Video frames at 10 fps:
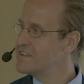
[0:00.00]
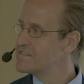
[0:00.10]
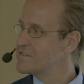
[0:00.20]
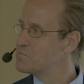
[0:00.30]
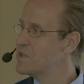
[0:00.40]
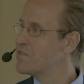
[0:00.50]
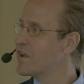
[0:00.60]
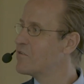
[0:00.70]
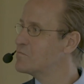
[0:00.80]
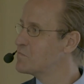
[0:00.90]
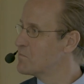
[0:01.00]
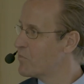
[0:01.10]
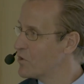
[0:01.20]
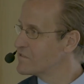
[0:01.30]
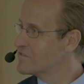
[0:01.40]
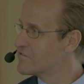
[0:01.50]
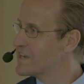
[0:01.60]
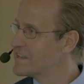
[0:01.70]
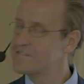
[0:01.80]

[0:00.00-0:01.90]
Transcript: doesn't mean they couldn't be important, right?